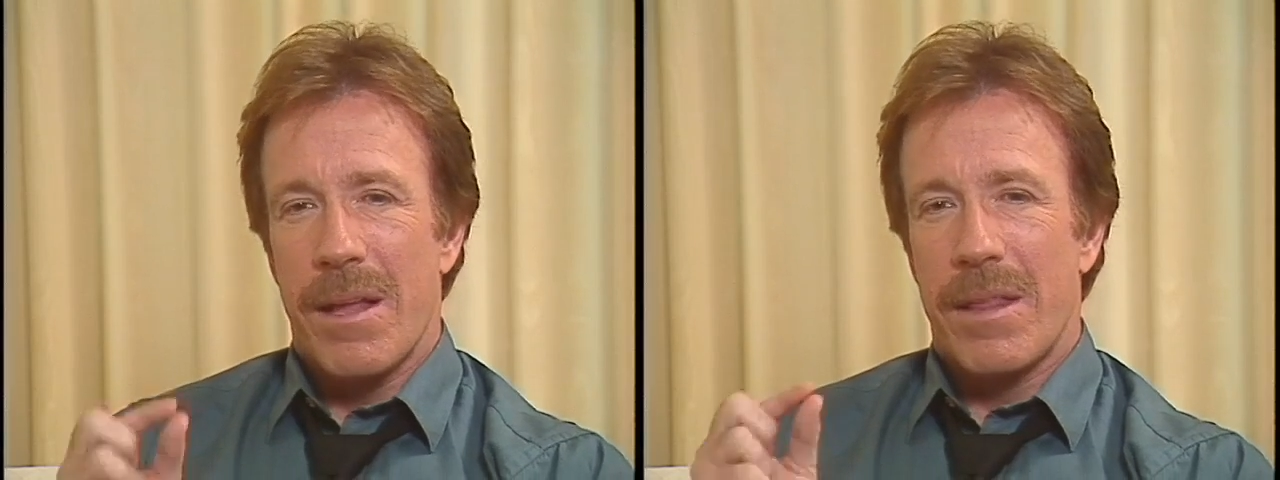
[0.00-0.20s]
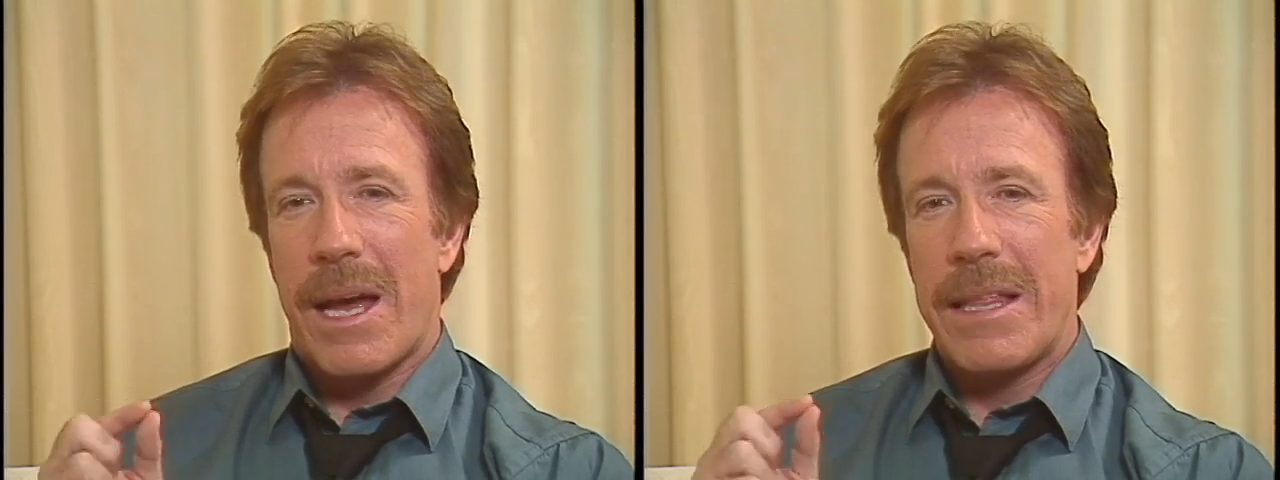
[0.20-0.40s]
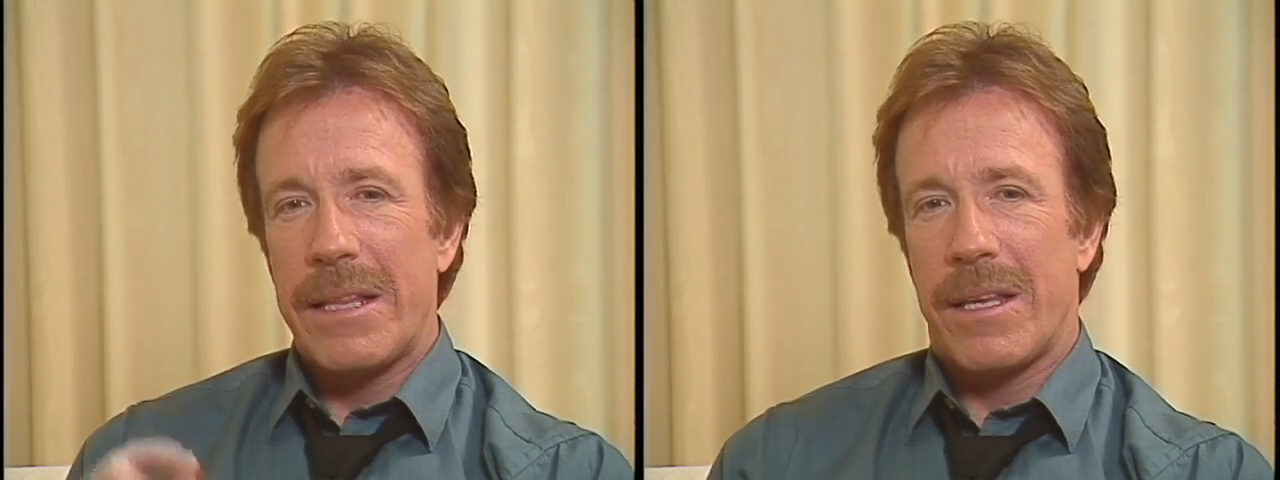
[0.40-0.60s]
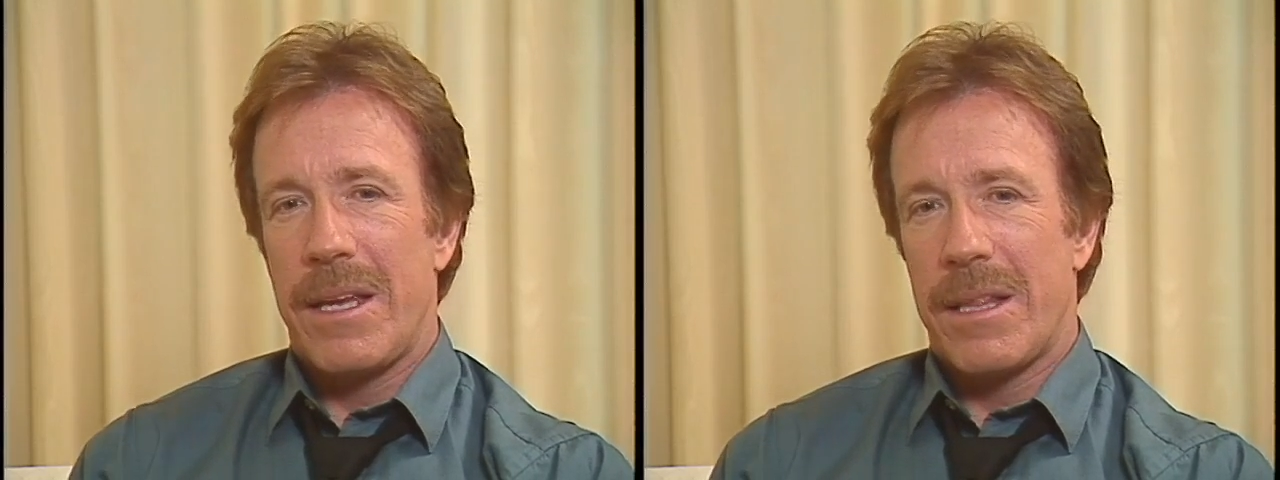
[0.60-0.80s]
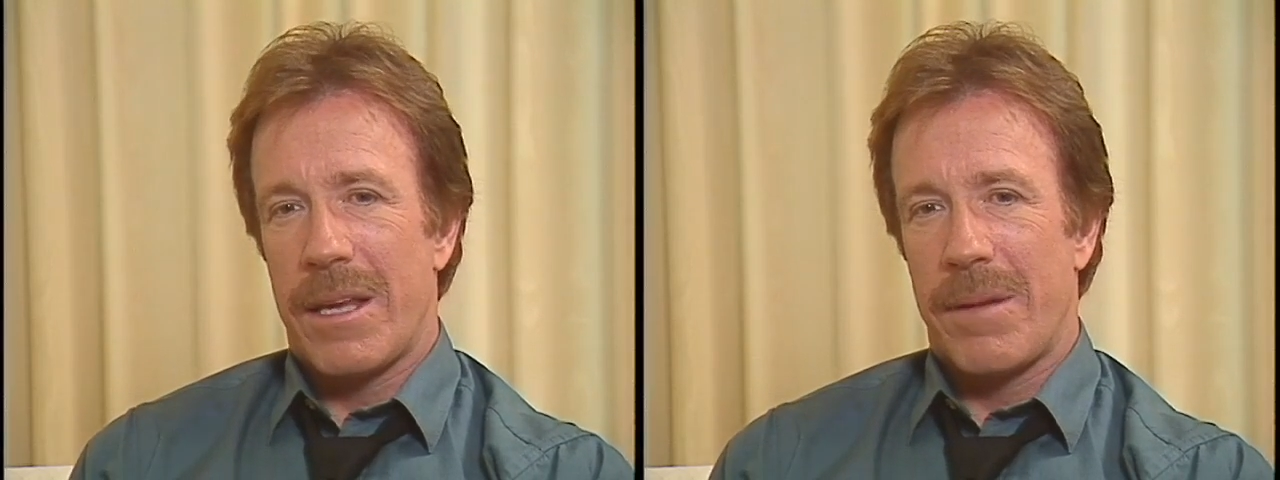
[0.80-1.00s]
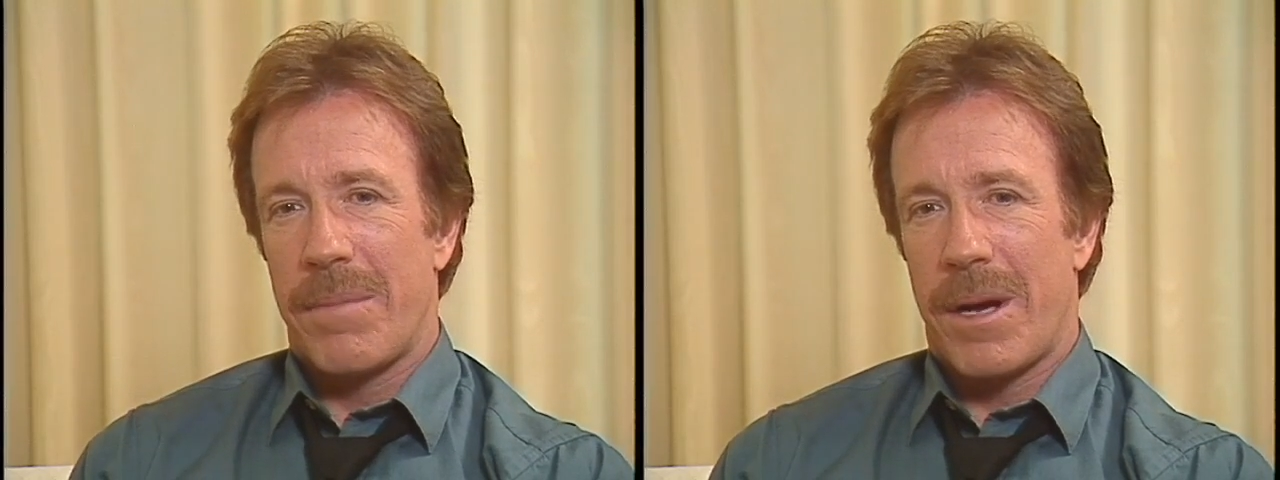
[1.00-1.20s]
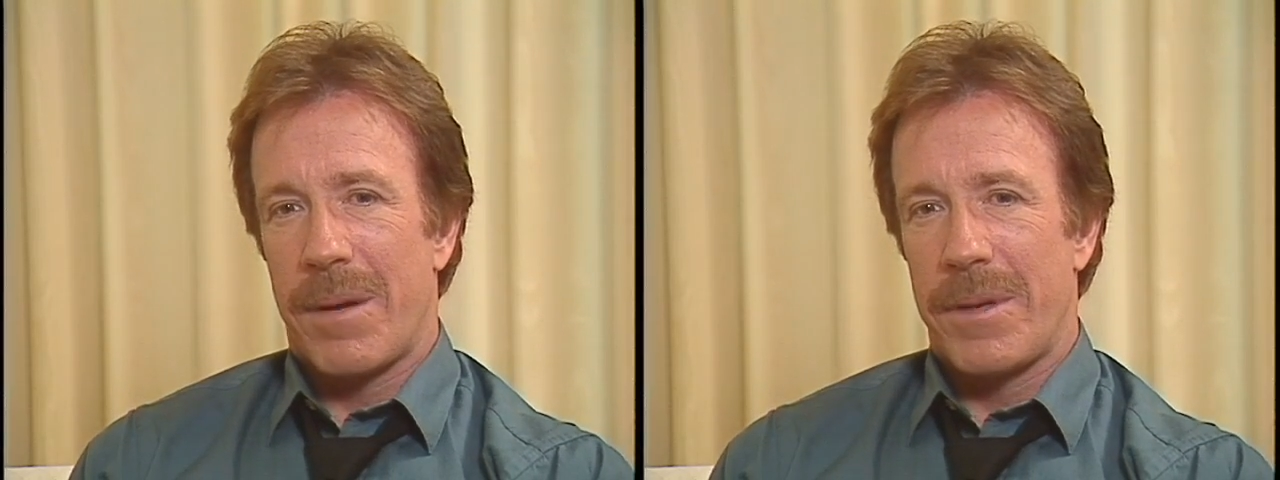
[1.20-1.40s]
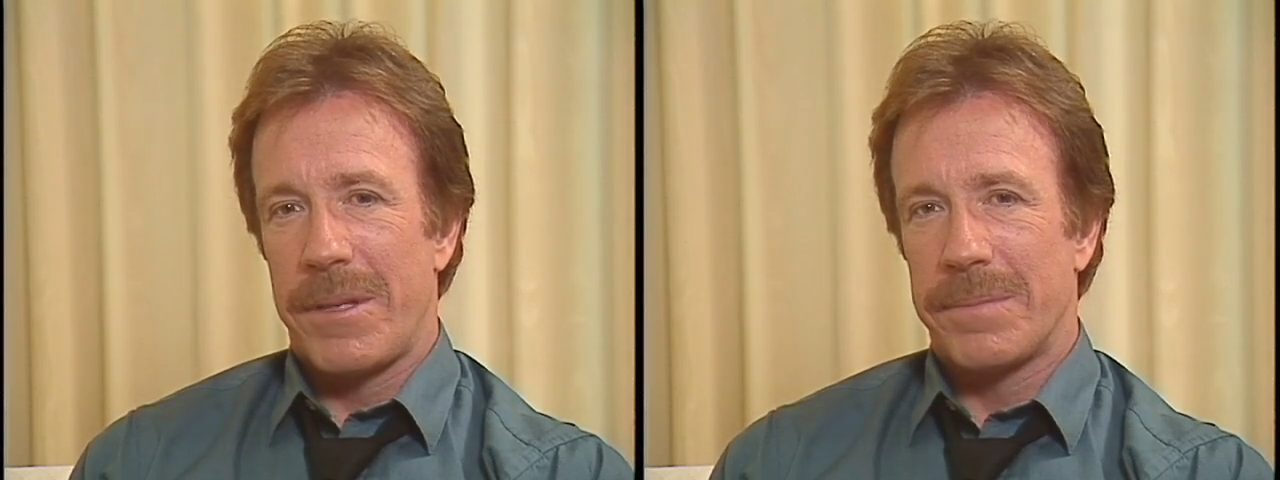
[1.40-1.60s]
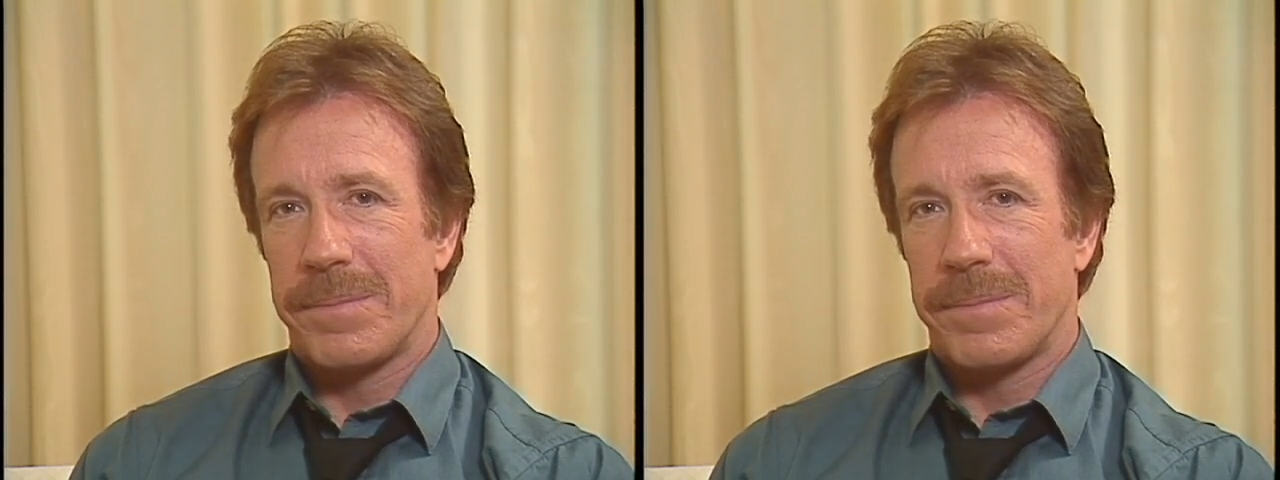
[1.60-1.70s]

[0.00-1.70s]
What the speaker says: I think the key thing, Bobbie,